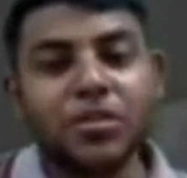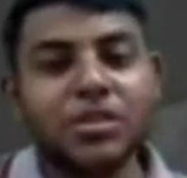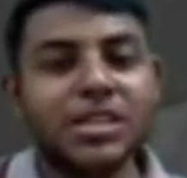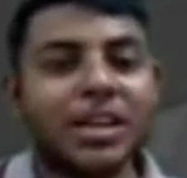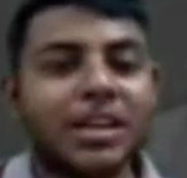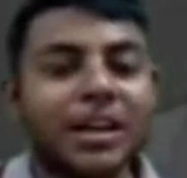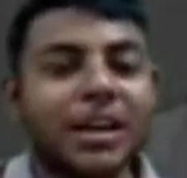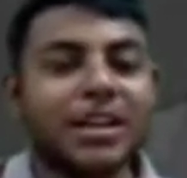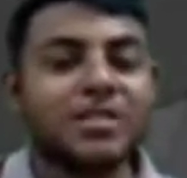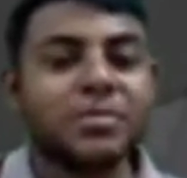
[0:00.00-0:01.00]
The roles
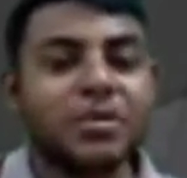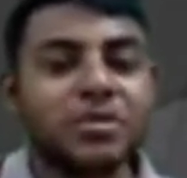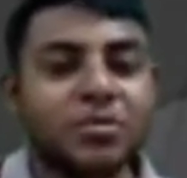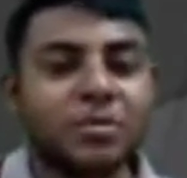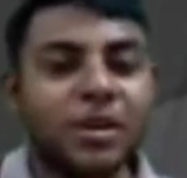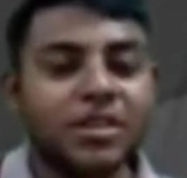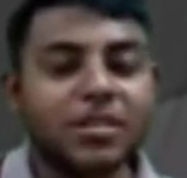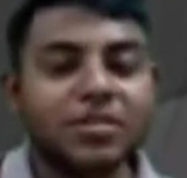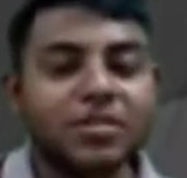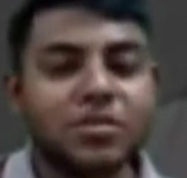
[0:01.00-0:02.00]
and
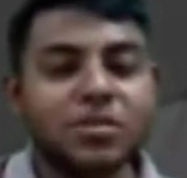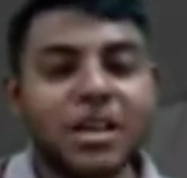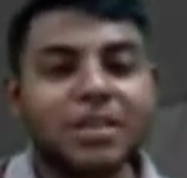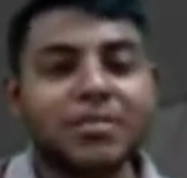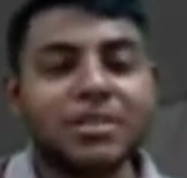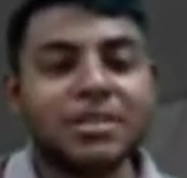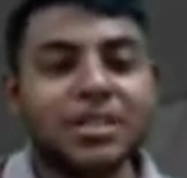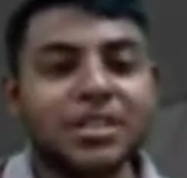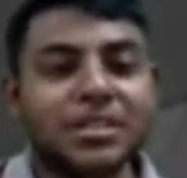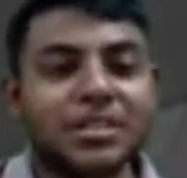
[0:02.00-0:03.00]
responsibilities of the social
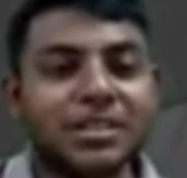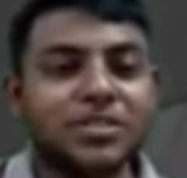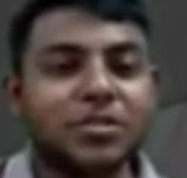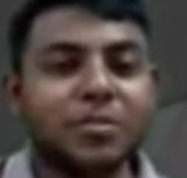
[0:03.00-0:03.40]
administrators,